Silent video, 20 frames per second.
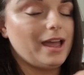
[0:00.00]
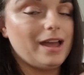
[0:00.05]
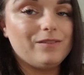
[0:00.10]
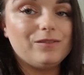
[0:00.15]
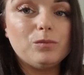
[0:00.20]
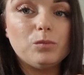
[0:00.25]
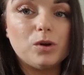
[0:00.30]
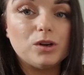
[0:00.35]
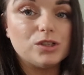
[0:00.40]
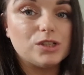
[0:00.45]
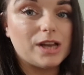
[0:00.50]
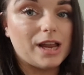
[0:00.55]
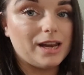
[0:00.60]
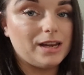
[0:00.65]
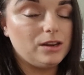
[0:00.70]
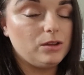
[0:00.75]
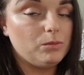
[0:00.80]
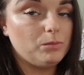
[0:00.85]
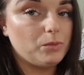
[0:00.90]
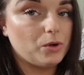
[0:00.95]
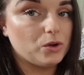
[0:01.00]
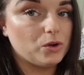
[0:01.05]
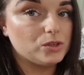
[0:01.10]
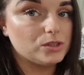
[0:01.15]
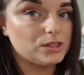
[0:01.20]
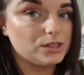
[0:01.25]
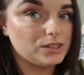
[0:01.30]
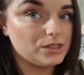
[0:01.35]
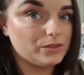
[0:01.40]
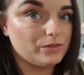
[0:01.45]
I haven't watched any
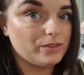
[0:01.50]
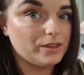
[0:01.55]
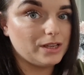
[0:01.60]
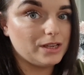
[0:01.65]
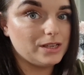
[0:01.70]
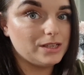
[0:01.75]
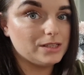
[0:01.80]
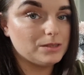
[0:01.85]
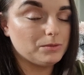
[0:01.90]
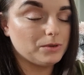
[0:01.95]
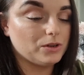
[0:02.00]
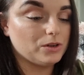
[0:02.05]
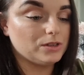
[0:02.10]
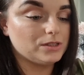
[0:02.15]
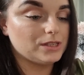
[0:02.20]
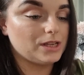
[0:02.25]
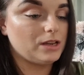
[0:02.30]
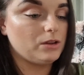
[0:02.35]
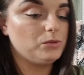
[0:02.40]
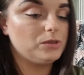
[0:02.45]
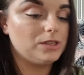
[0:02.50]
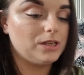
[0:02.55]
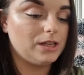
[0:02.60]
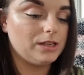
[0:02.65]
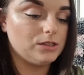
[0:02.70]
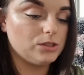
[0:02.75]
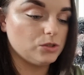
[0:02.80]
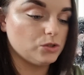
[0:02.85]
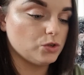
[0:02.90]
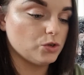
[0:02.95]
unboxings of these because I always
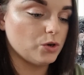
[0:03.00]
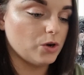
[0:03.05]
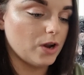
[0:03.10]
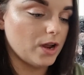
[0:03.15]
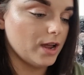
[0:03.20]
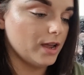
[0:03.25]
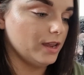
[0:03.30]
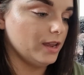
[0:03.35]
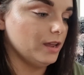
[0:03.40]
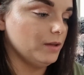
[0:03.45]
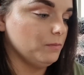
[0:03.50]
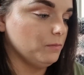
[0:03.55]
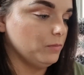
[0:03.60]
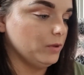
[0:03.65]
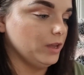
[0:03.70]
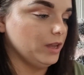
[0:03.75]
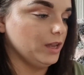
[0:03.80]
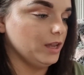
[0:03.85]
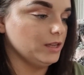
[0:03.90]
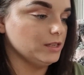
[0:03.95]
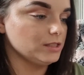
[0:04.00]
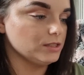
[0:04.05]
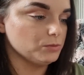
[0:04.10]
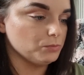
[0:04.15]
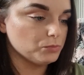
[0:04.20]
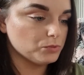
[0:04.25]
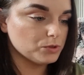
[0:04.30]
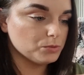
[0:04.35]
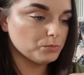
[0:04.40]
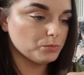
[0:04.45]
like to try and be
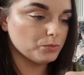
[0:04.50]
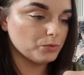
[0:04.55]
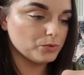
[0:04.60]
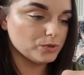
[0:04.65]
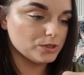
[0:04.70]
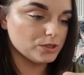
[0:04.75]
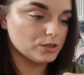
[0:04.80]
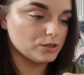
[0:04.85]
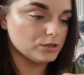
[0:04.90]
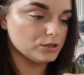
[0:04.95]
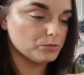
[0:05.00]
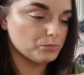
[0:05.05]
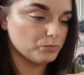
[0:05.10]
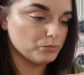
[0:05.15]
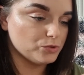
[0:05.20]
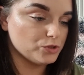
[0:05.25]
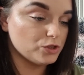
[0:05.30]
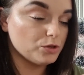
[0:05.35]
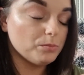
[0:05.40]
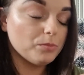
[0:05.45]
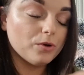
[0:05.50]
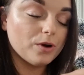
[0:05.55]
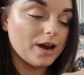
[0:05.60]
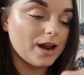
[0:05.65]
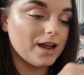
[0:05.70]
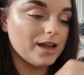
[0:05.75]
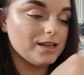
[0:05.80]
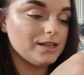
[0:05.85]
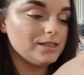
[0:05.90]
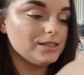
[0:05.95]

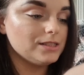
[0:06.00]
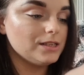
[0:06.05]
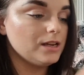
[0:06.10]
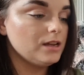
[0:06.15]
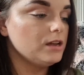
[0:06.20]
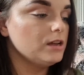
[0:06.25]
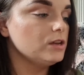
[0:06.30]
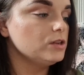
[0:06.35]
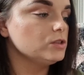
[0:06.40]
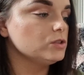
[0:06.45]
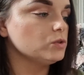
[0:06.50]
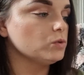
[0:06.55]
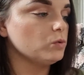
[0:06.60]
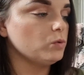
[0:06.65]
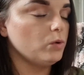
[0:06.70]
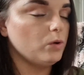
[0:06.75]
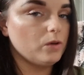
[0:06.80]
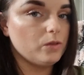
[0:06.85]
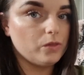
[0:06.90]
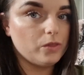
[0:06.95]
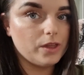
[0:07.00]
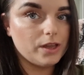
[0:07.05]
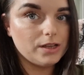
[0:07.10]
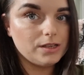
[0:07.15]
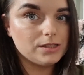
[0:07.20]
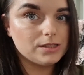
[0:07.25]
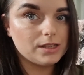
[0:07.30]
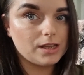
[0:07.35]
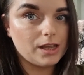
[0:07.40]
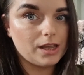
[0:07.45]
surprised. So
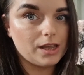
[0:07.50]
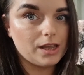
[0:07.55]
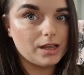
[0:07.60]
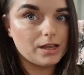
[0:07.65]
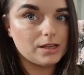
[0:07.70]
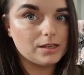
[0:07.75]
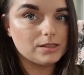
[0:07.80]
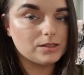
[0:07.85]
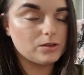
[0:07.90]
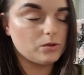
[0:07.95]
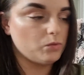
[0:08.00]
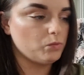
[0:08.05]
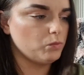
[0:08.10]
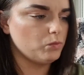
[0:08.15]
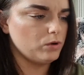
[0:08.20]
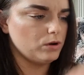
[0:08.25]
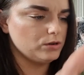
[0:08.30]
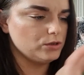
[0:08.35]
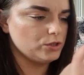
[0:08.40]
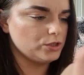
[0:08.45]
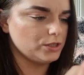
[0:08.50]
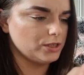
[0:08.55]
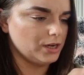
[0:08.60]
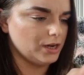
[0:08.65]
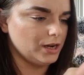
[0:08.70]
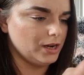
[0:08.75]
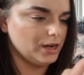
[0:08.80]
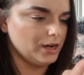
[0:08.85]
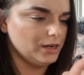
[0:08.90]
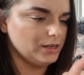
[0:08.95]
this is one
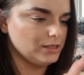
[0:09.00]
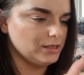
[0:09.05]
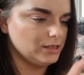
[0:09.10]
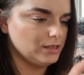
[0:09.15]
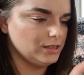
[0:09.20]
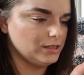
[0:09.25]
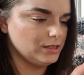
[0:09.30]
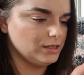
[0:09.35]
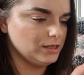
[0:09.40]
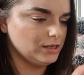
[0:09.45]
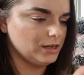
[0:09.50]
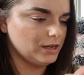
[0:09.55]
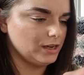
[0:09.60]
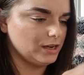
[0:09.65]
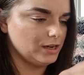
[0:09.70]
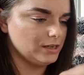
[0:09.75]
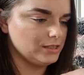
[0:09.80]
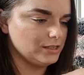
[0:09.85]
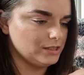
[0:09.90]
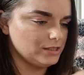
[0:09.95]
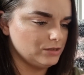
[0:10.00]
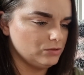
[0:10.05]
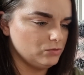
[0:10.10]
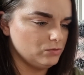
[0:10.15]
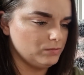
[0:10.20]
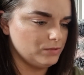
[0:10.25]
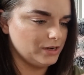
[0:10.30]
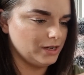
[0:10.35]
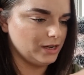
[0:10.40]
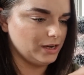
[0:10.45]
shade. And does it
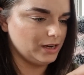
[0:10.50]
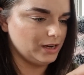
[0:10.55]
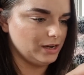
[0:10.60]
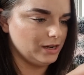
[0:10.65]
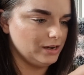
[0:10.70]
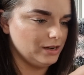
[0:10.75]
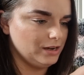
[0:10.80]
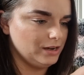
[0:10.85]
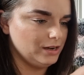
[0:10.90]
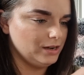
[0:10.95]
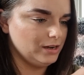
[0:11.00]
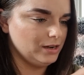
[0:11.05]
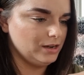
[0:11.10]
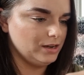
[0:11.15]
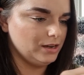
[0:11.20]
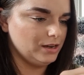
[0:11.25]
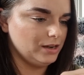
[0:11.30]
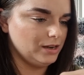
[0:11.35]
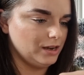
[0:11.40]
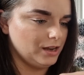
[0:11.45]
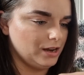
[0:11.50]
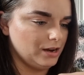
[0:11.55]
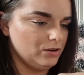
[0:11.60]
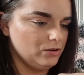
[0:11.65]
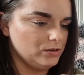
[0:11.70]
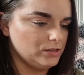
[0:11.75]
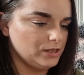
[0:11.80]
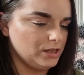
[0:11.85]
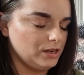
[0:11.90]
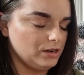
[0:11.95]
open again? Yeah, it
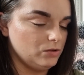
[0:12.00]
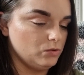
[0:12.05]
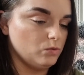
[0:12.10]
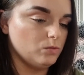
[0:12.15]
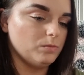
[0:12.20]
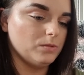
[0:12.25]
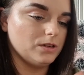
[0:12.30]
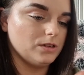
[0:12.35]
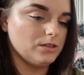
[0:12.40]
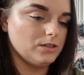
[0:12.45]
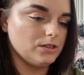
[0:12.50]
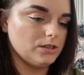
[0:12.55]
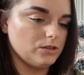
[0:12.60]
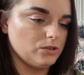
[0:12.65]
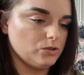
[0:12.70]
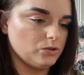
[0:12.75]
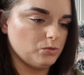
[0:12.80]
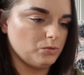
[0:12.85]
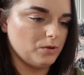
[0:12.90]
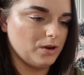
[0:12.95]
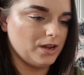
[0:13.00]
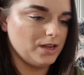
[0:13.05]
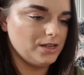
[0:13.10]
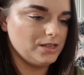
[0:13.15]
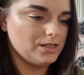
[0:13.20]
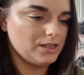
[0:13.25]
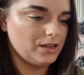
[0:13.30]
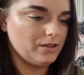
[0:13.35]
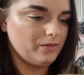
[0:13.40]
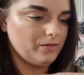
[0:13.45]
looks like it opens
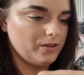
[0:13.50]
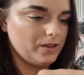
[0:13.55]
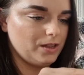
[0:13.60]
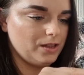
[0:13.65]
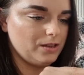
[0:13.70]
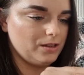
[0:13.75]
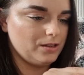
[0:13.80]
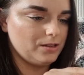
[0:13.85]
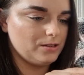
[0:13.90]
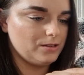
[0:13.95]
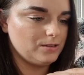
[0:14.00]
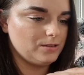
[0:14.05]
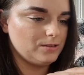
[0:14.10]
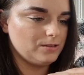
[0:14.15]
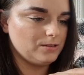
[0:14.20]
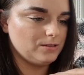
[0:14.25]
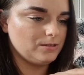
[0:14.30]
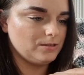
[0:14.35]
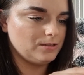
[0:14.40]
twice, I think.